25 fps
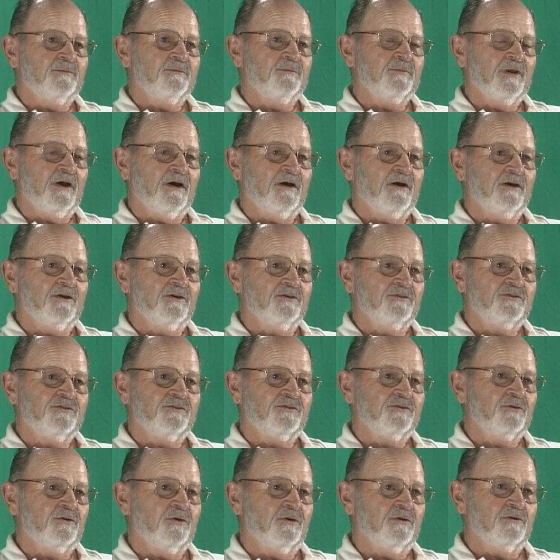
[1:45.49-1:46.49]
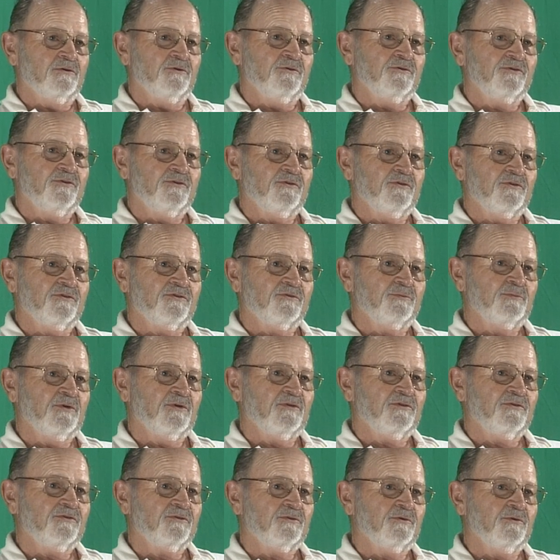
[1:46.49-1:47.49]
Now I guess it's called Lucille
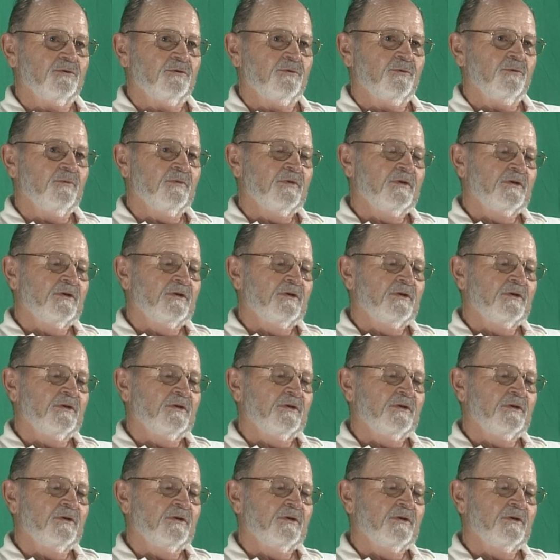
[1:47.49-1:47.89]
Smith School,